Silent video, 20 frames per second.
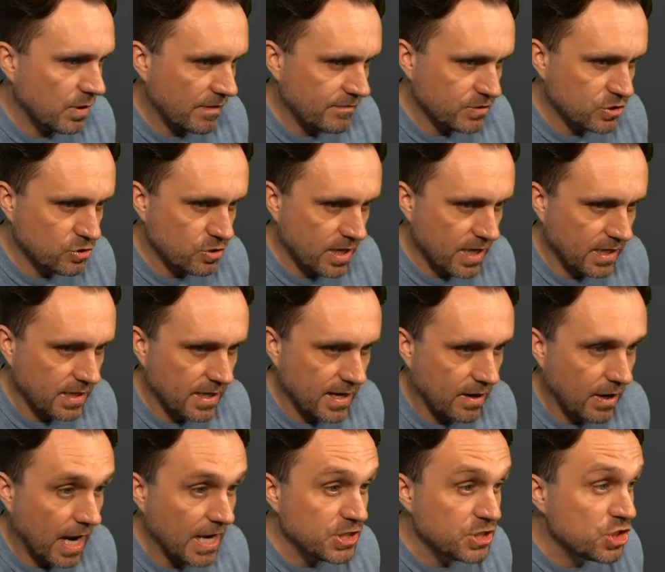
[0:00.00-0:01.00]
I have a trade now?
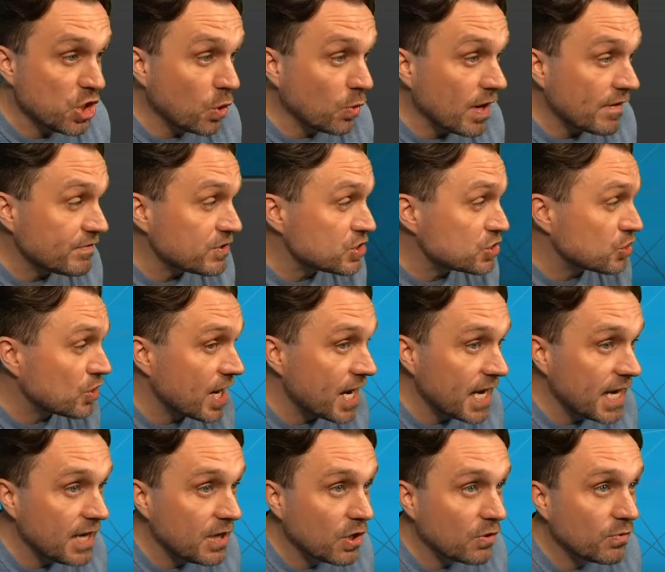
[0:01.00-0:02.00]
I don't have a
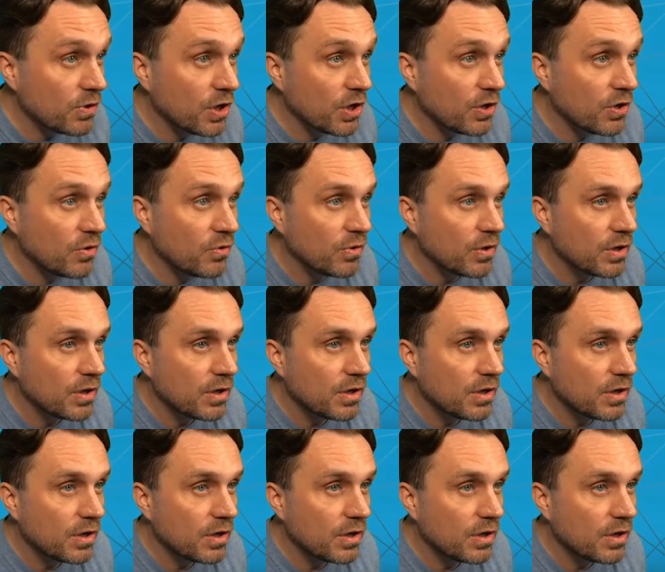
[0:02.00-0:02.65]
trade. Oh, no.